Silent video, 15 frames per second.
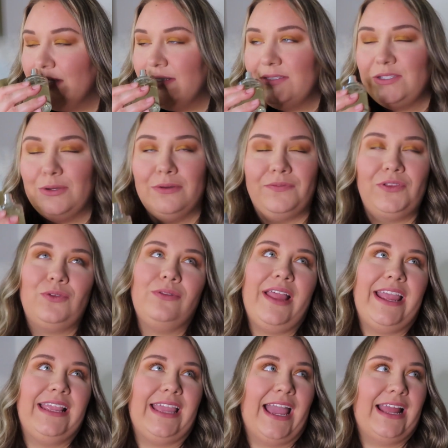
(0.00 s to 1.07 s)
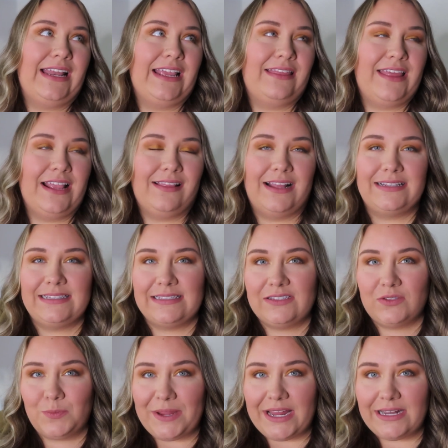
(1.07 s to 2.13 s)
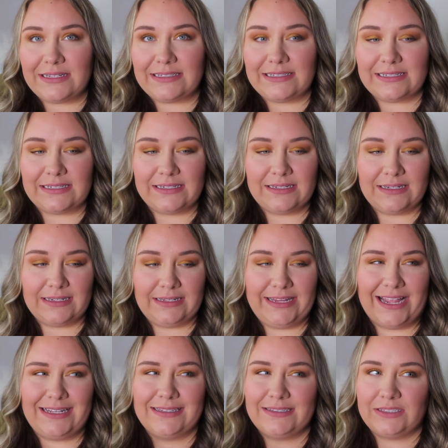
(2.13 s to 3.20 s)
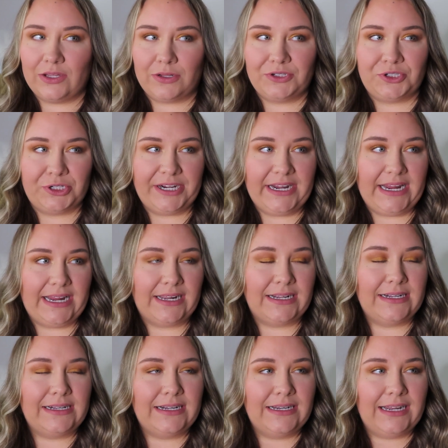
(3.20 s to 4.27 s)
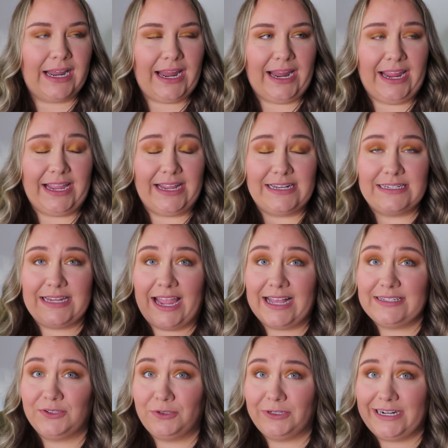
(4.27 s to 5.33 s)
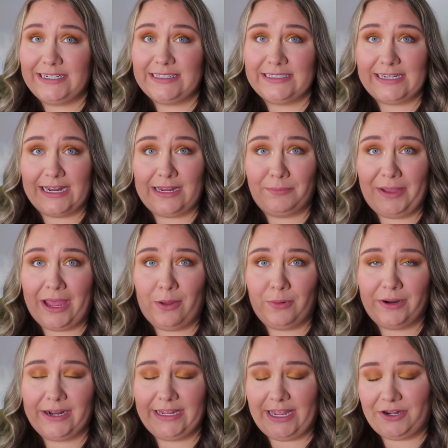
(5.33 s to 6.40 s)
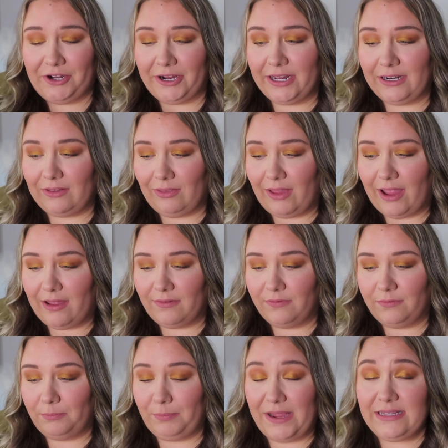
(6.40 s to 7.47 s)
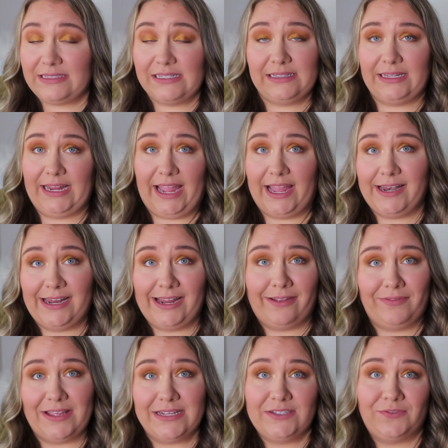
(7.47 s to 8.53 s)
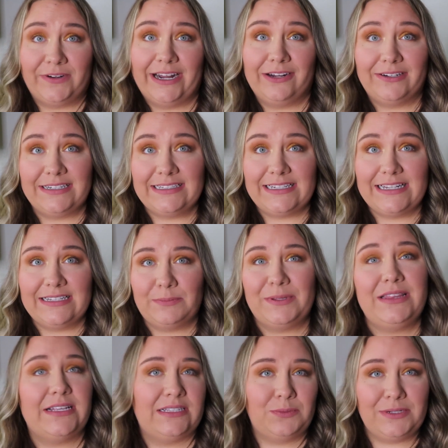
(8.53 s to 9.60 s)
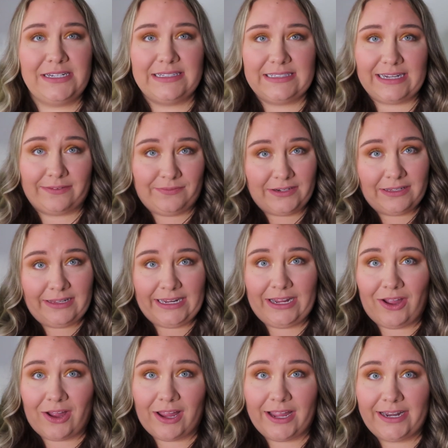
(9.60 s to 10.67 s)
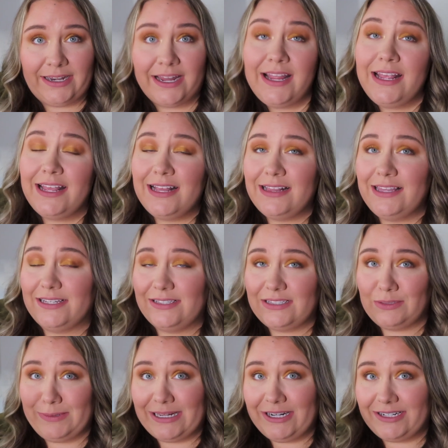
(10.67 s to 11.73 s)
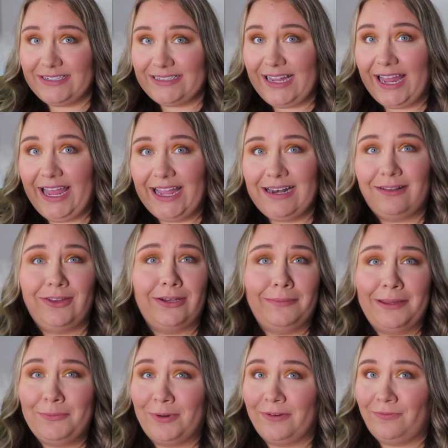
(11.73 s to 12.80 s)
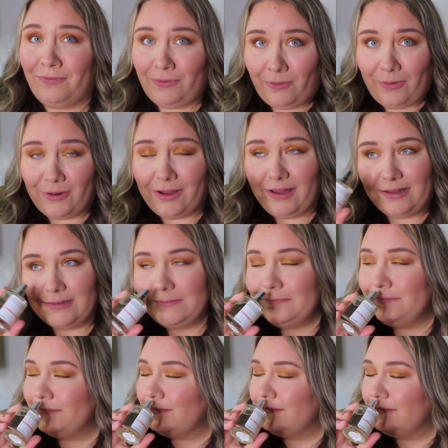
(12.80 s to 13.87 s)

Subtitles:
So if you like anything that's sweet yet sultry and has great staying power, again, you're gonna love basically any of these fragrances, but this one is definitely on the sweeter side, a little bit more floral.